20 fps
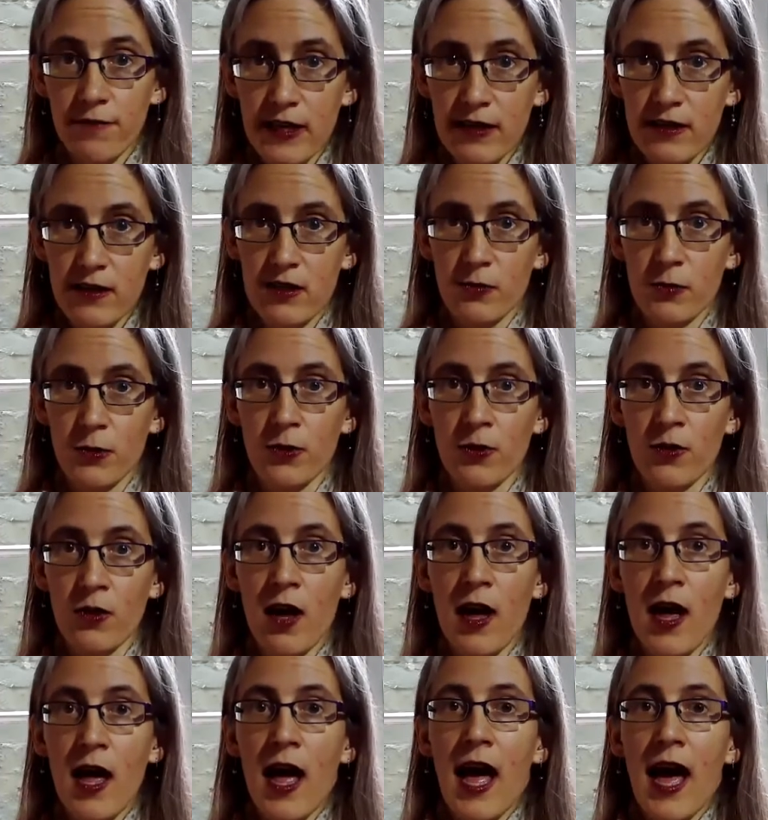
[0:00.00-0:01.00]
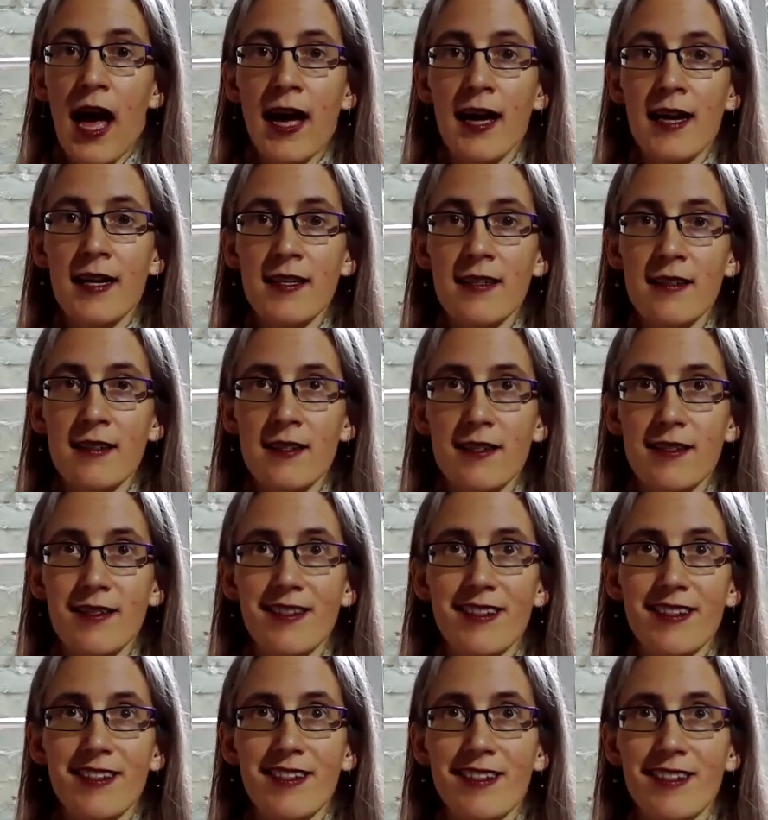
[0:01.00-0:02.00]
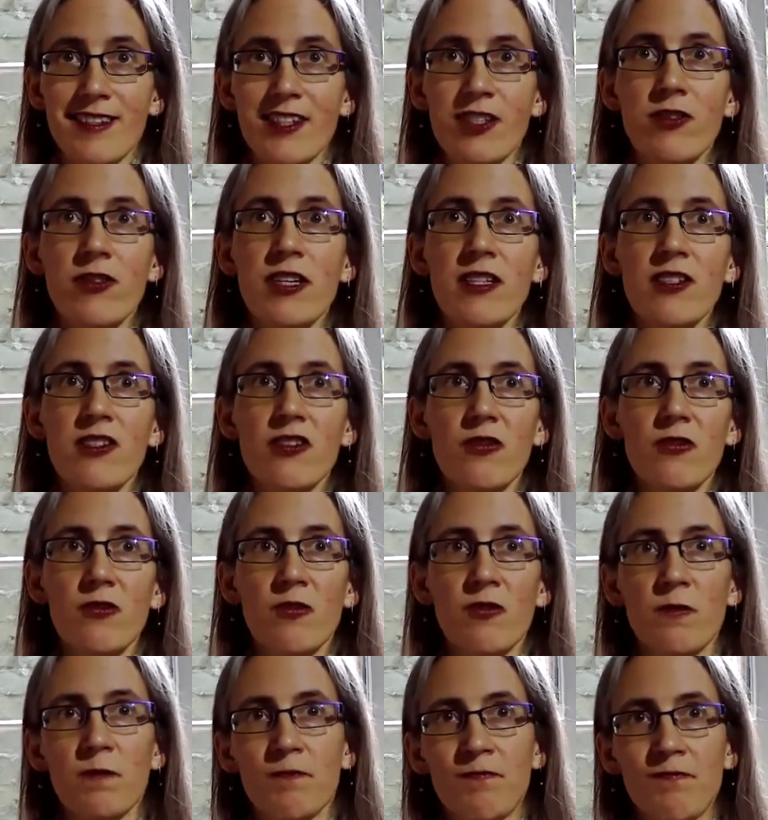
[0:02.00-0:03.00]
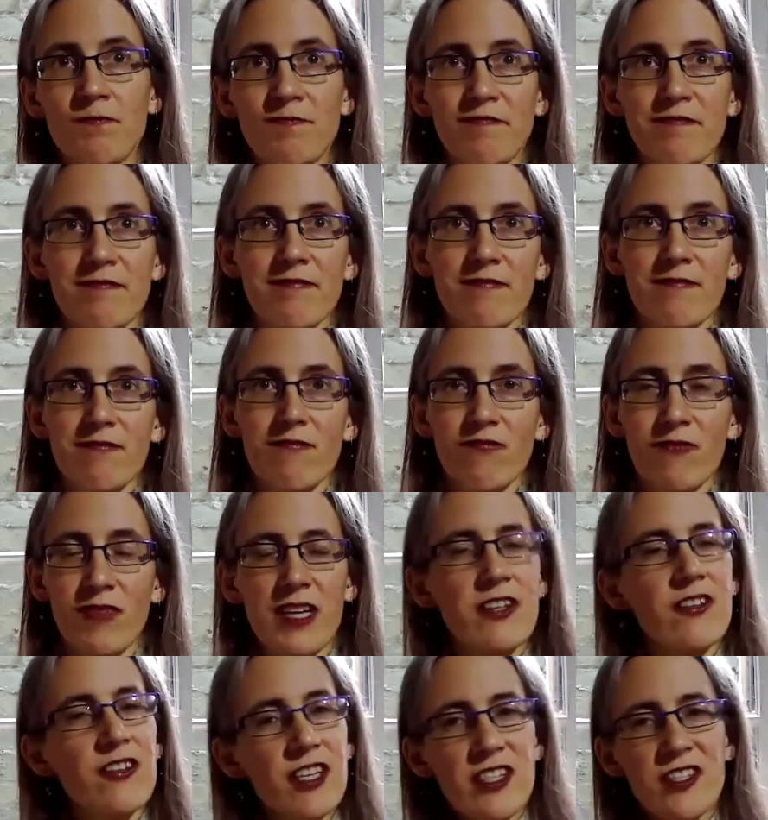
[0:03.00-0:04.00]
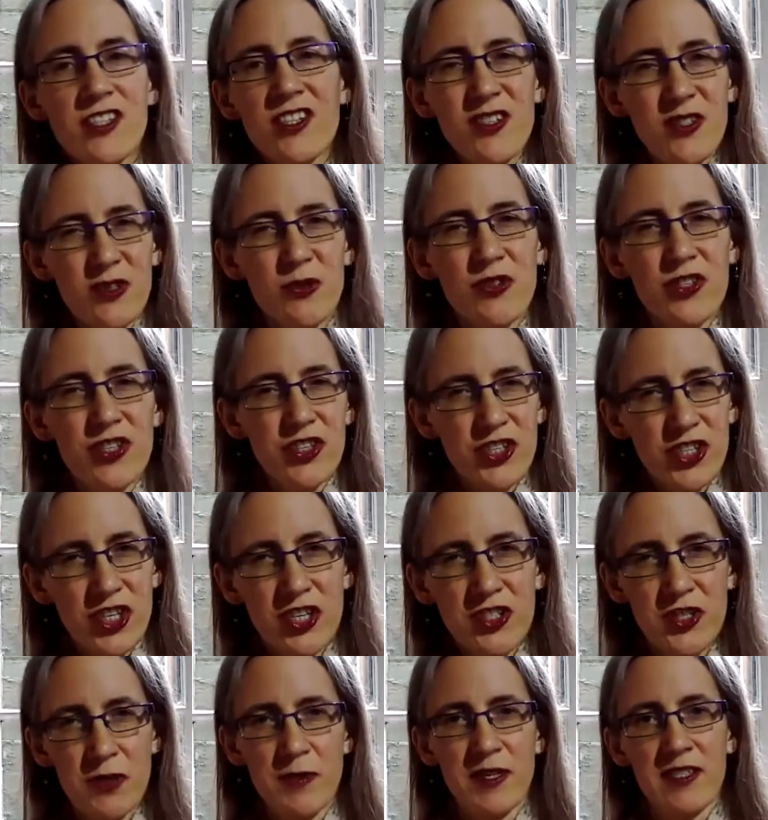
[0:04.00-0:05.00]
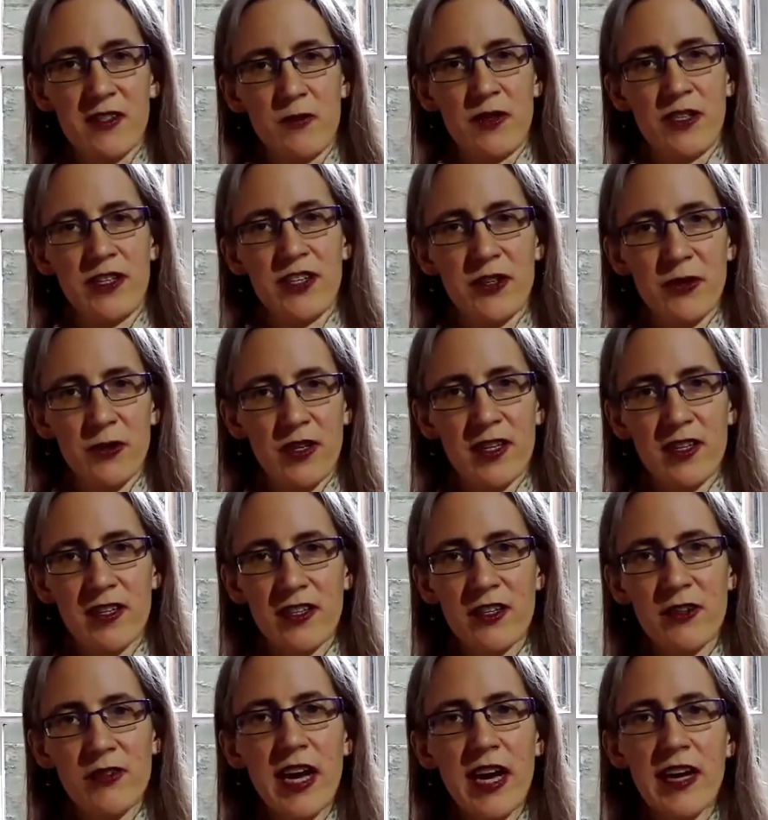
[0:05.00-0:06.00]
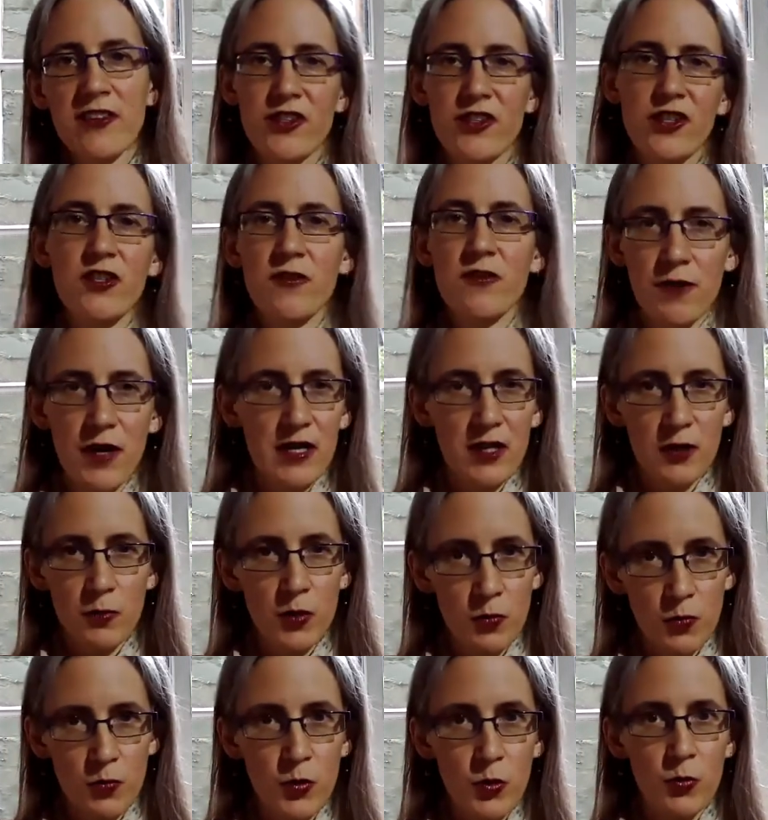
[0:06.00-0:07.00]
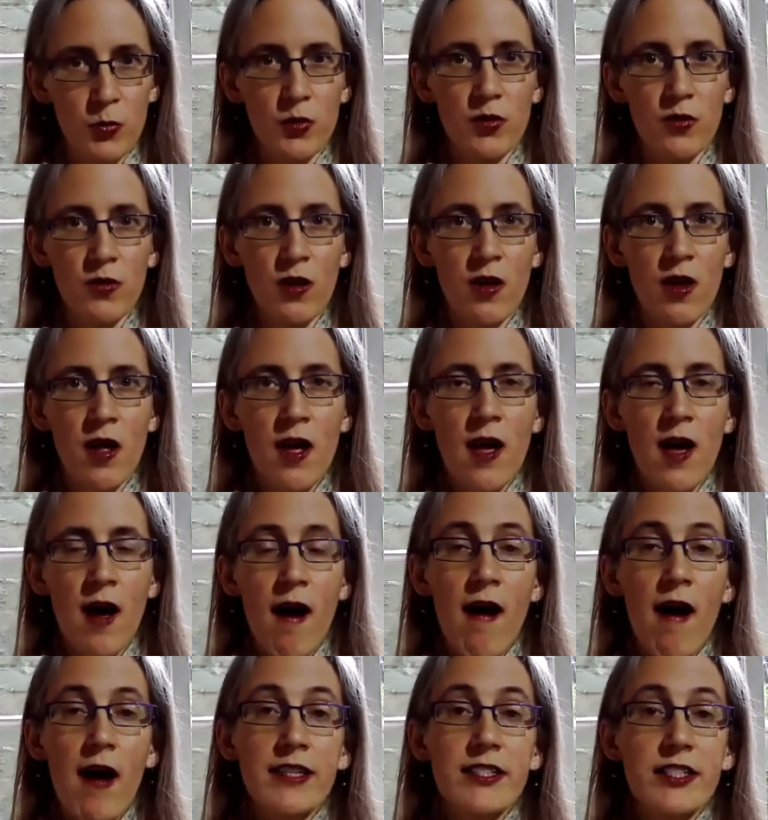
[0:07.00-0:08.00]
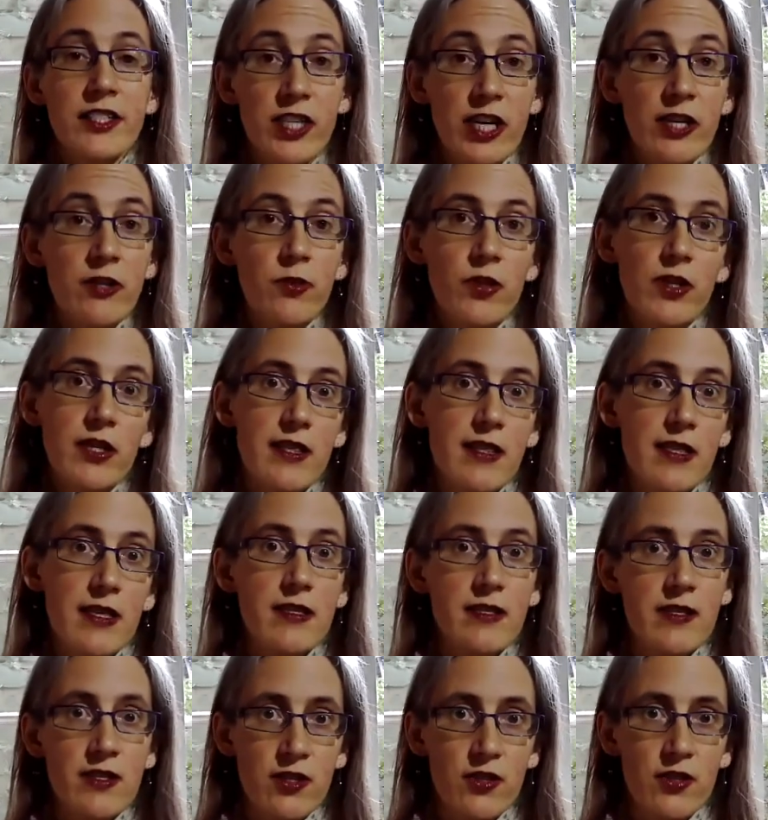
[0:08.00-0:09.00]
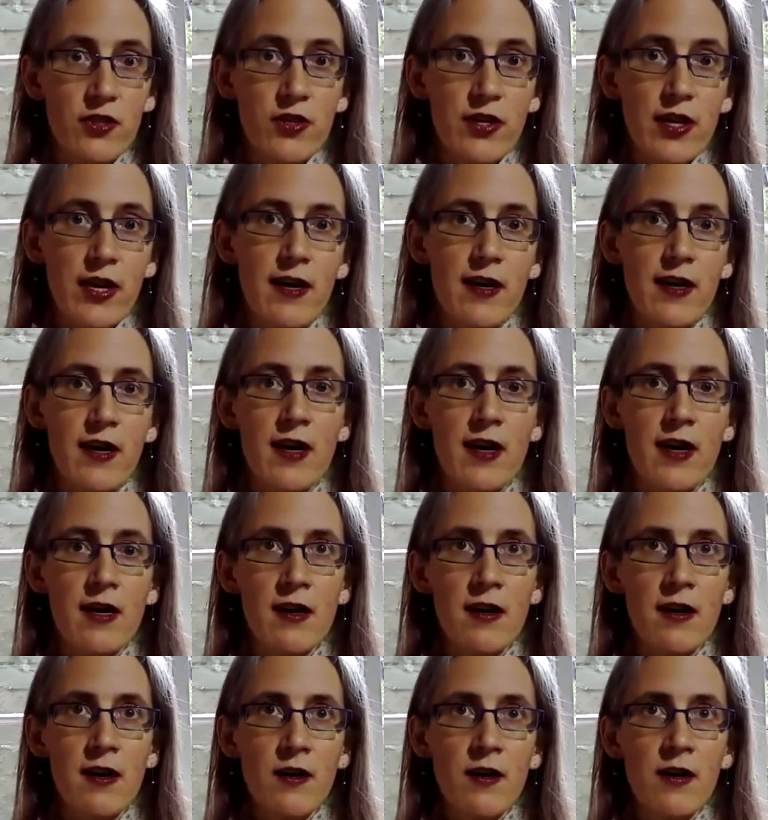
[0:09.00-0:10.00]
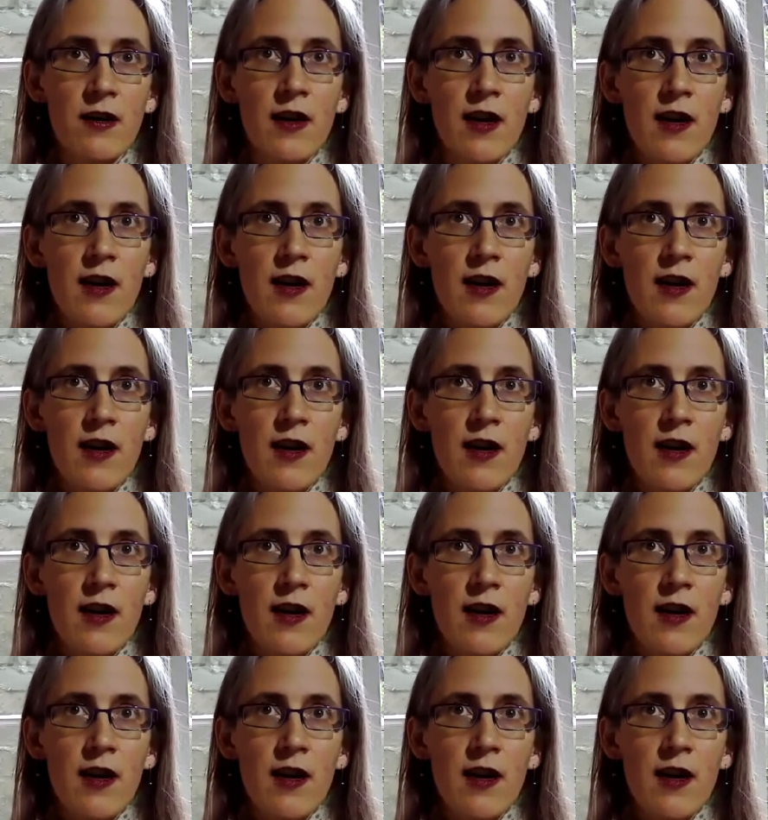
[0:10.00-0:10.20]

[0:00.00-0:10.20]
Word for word: flexible and you need to you need to use your judgment when you're doing it. You can't just follow a rule. Generally things to look at are